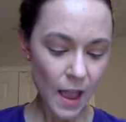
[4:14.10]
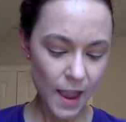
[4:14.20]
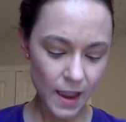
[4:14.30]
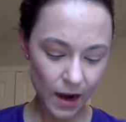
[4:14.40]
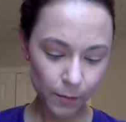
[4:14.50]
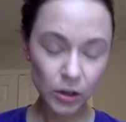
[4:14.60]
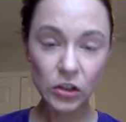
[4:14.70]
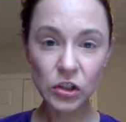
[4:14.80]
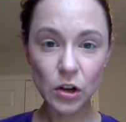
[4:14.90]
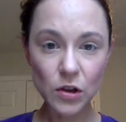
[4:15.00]
and I'm going
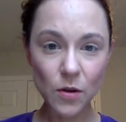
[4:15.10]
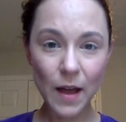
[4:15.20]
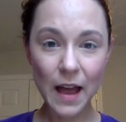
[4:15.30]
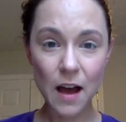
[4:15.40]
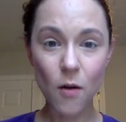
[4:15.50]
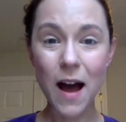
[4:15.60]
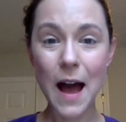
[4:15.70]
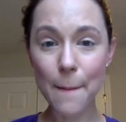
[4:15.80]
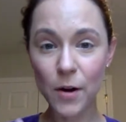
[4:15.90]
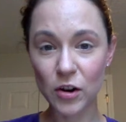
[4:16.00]
to show you how
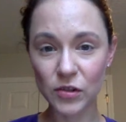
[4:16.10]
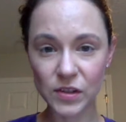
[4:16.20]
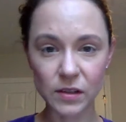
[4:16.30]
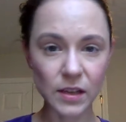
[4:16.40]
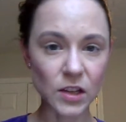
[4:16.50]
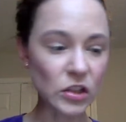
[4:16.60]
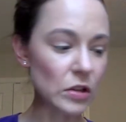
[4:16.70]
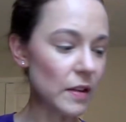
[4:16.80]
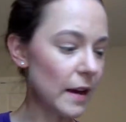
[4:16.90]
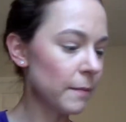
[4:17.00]
I personally
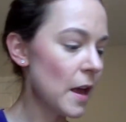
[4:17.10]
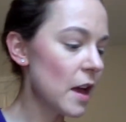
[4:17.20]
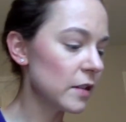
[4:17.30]
do that.